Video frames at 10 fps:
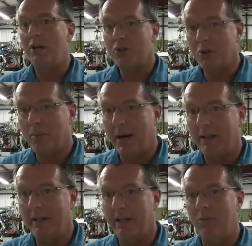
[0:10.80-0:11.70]
initial
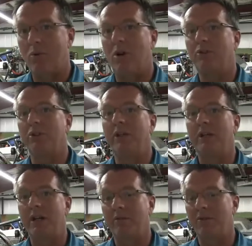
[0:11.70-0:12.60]
pilot and we're also going to
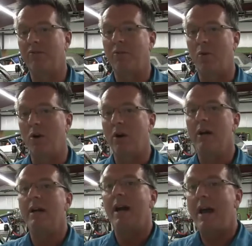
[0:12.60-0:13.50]
cover for
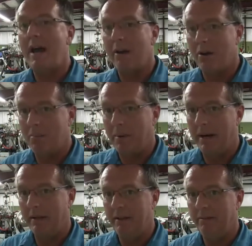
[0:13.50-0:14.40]
add-on
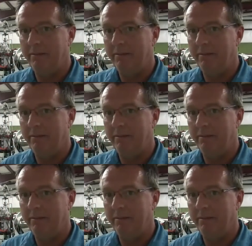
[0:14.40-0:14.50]
pilot.